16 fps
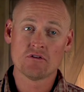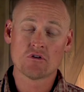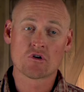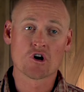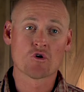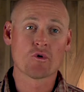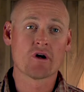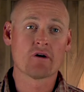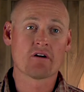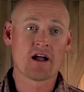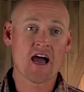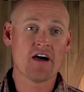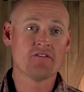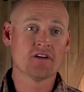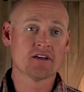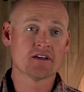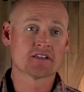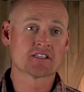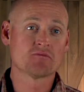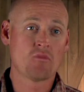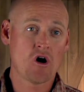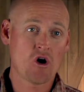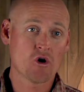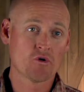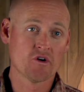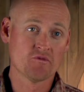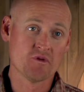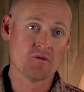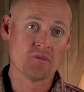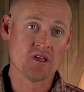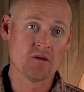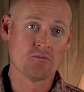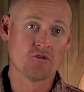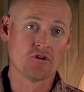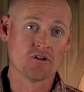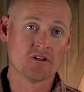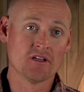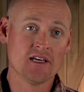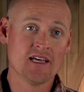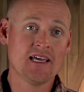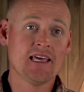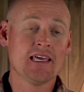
or we were having a small group of people